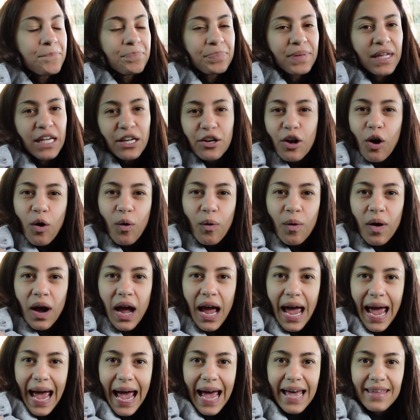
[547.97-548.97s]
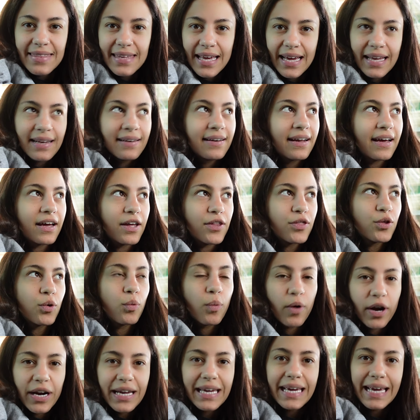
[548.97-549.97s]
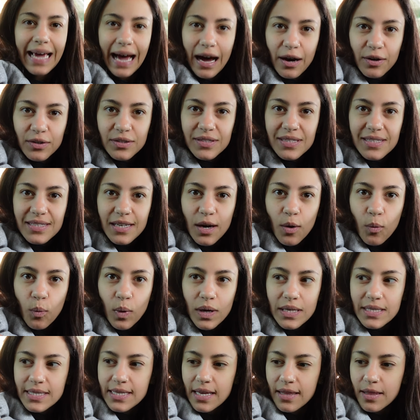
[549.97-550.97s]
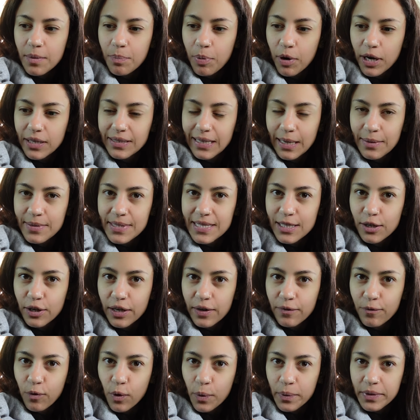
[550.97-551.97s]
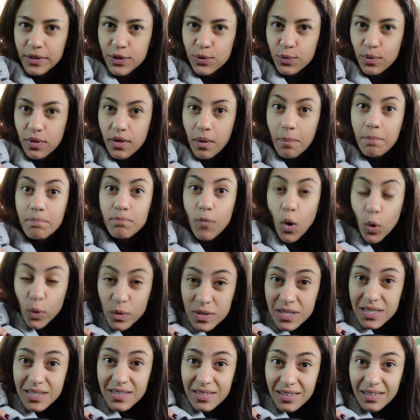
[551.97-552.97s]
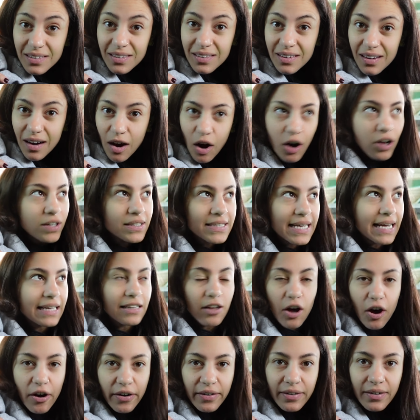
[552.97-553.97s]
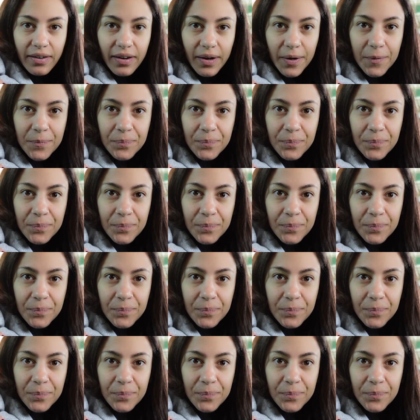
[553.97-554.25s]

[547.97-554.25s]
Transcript: you know, and then the working out was the part I was looking forward to the most all day long.